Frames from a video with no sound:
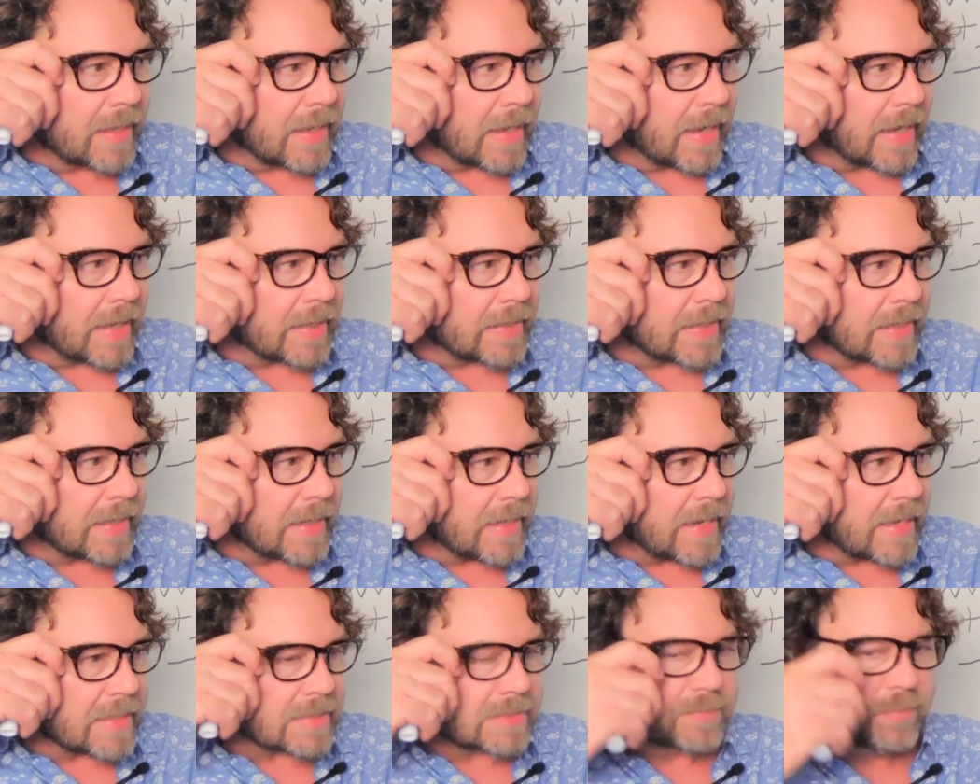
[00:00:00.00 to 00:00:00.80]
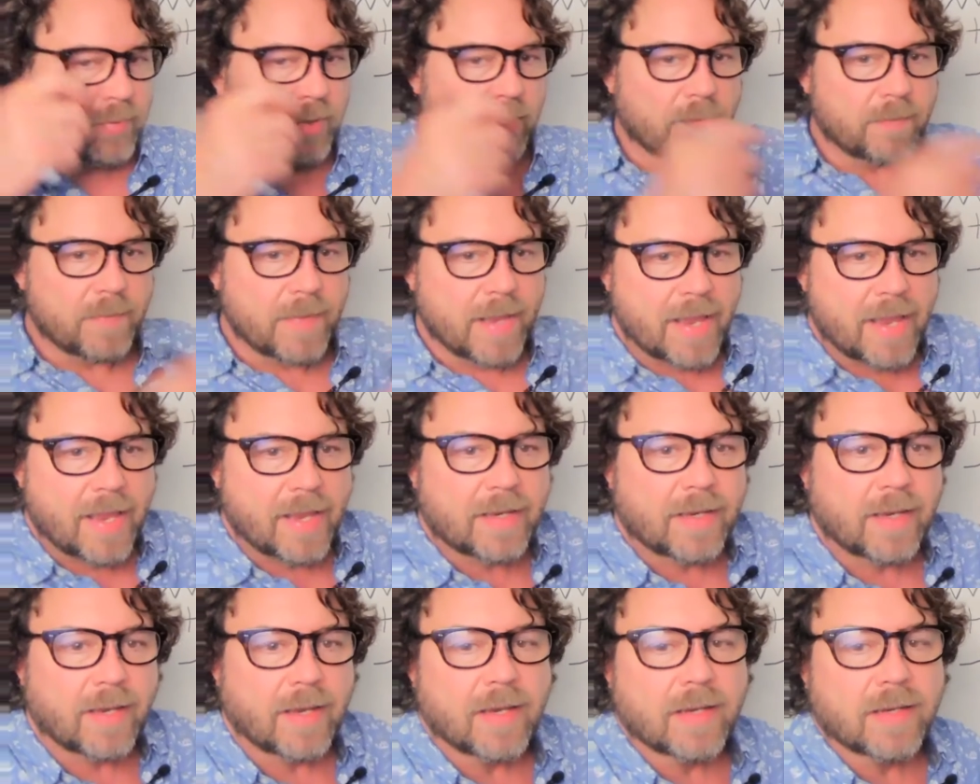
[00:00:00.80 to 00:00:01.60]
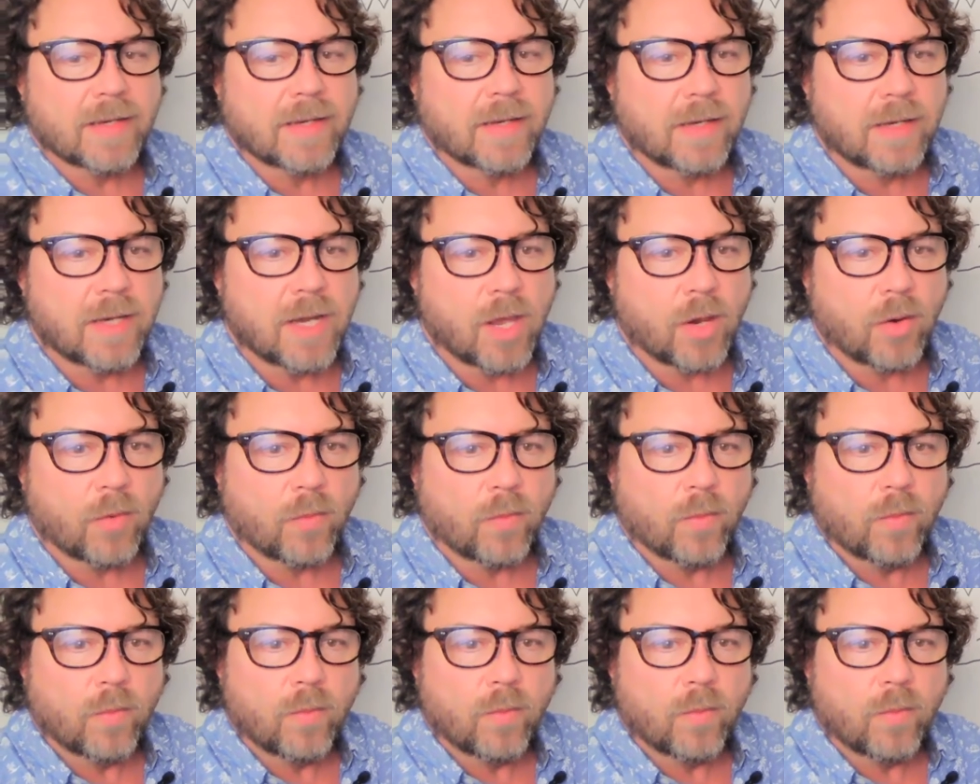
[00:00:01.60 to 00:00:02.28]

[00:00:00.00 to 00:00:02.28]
and then he has to pull it back, and no,